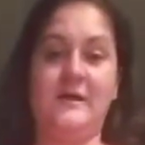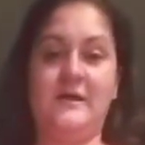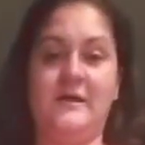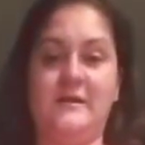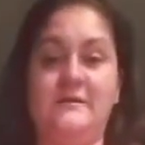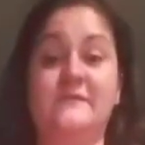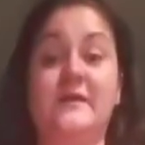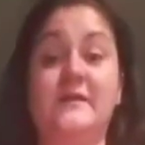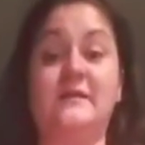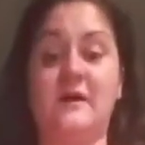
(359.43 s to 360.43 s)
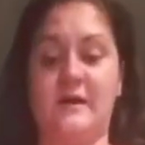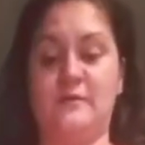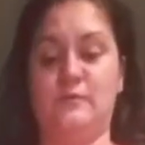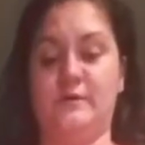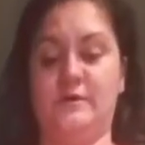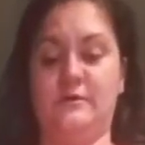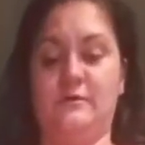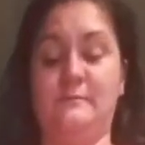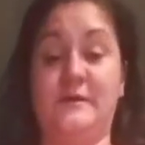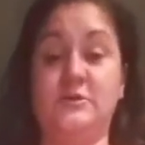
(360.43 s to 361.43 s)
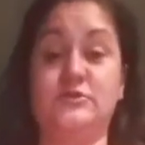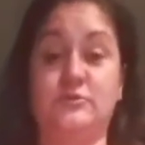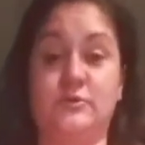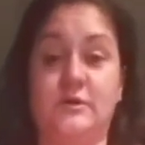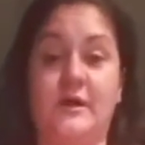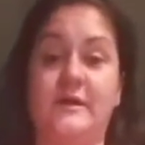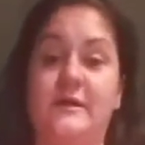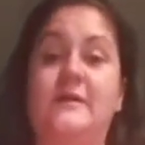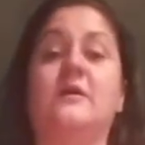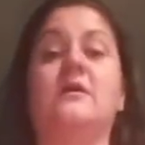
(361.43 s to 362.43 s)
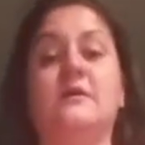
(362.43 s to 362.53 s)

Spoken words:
And then I will make sure I get